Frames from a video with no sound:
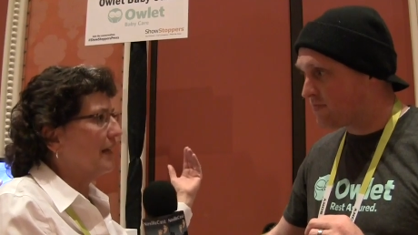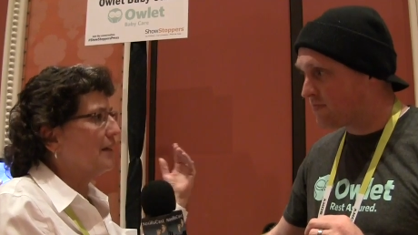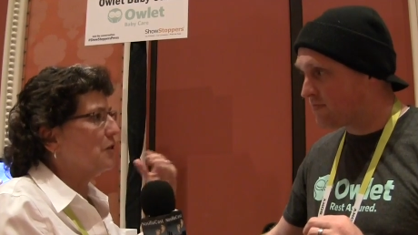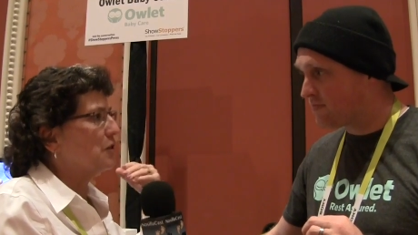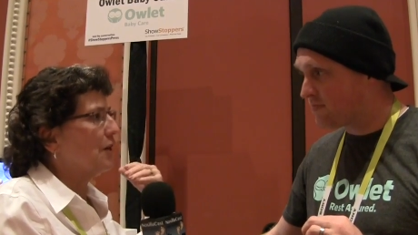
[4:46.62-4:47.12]

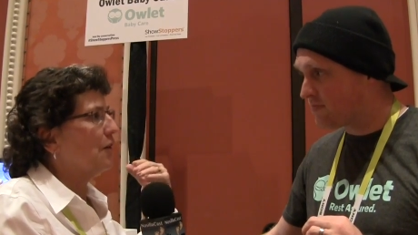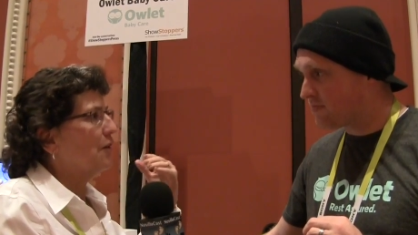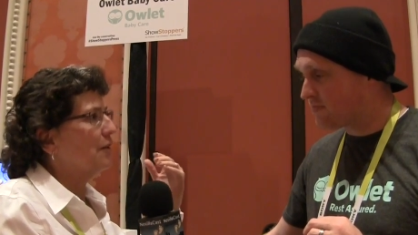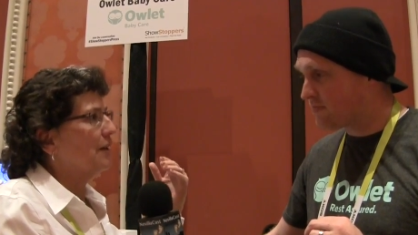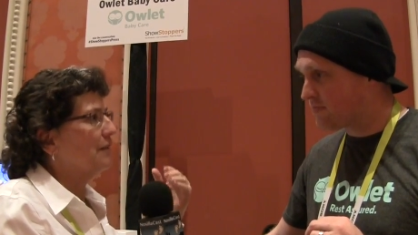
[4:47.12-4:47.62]
Speaker 1: data
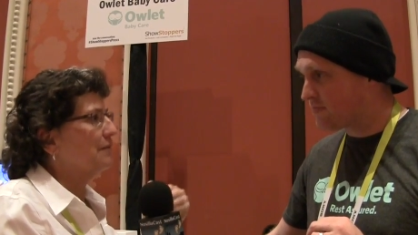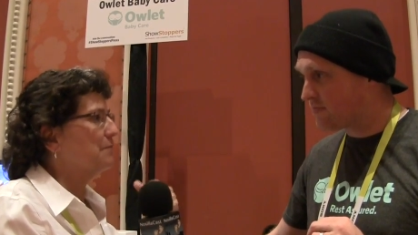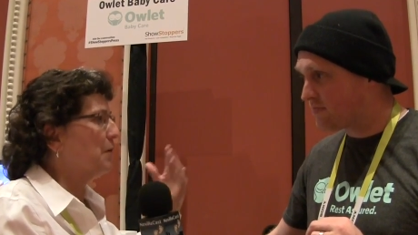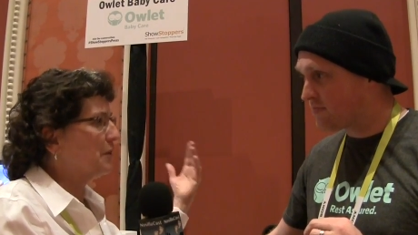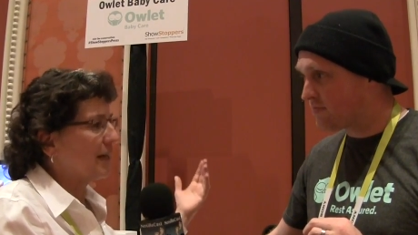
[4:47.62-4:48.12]
shared and
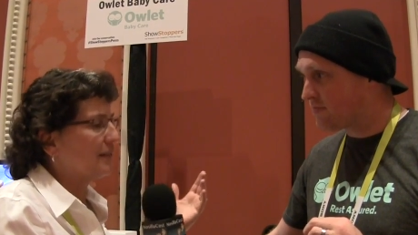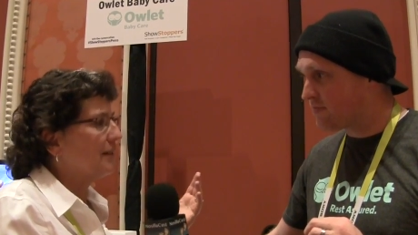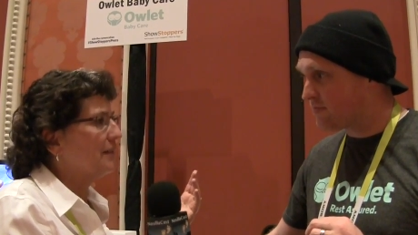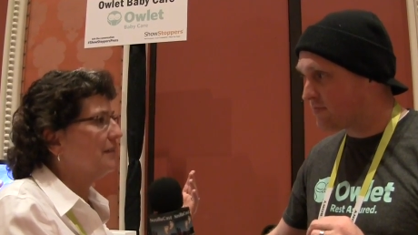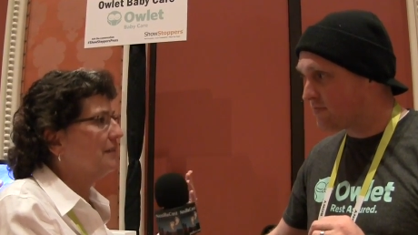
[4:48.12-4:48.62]
protected?